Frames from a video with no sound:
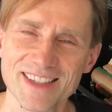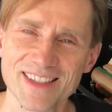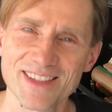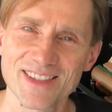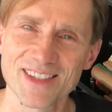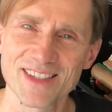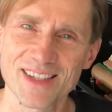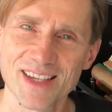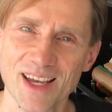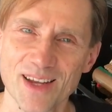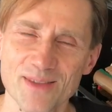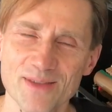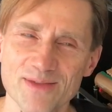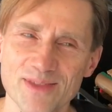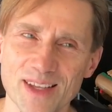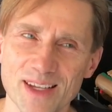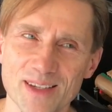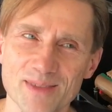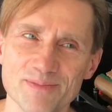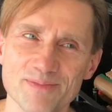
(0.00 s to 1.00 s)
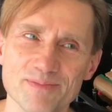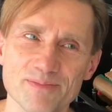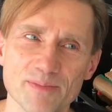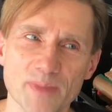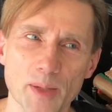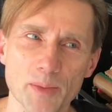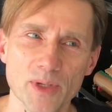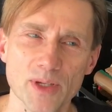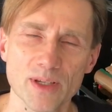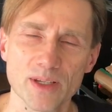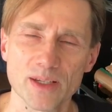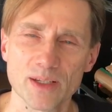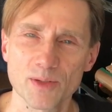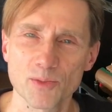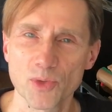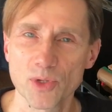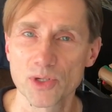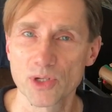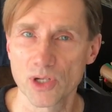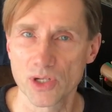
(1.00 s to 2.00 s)
you just kind of think, maybe it
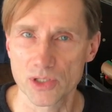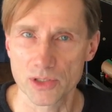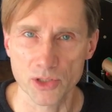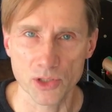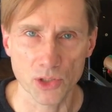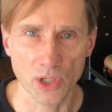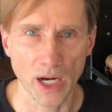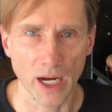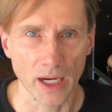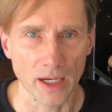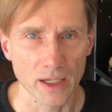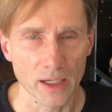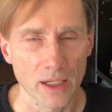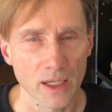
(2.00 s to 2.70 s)
wouldn't hurt to try.